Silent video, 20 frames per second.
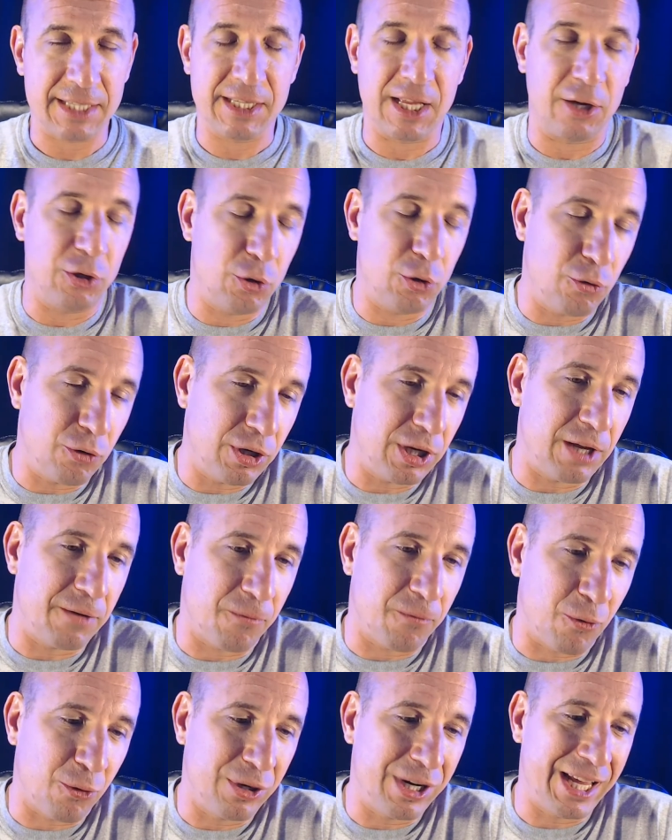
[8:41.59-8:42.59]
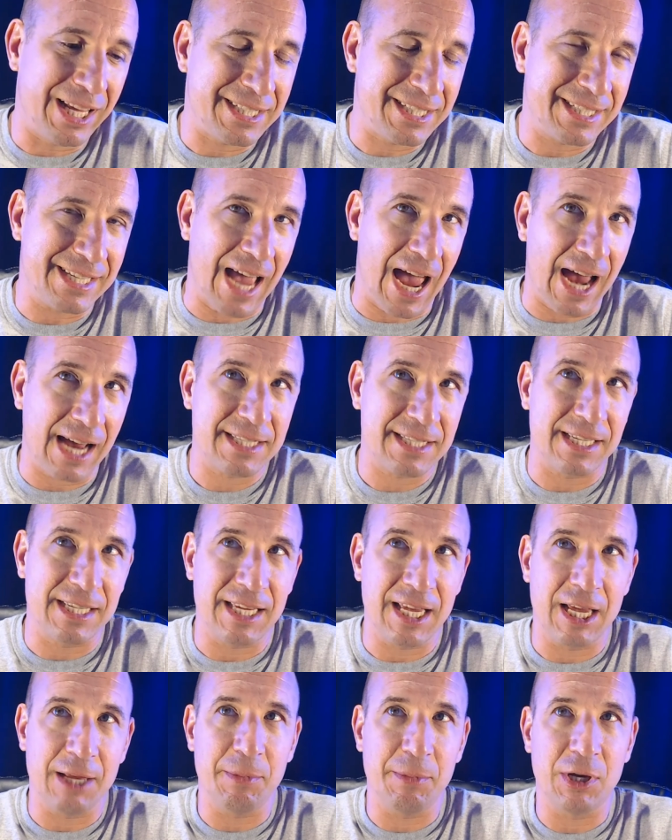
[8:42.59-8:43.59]
Now, you could get 48 sacks
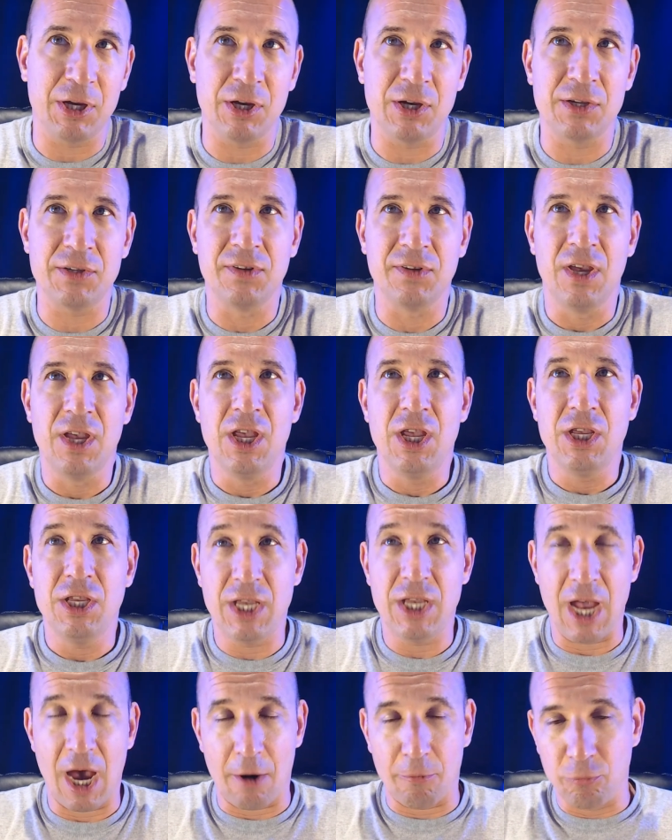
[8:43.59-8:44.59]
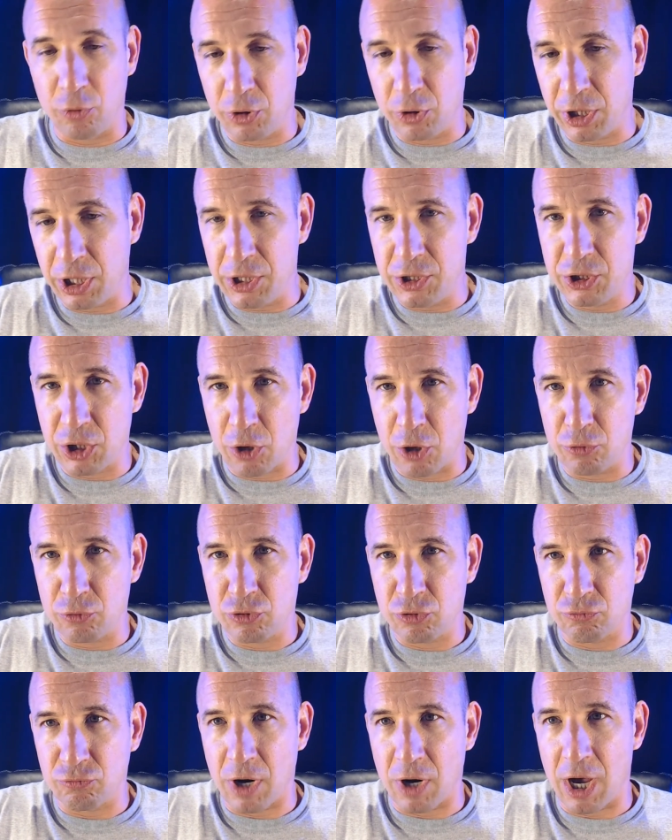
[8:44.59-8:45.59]
again because you got rookie Joe
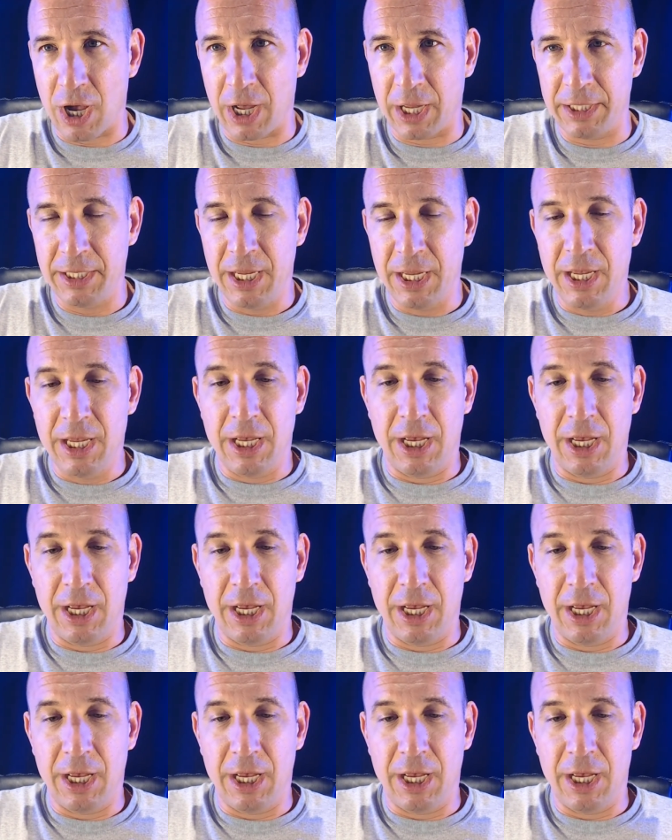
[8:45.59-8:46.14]
Theron,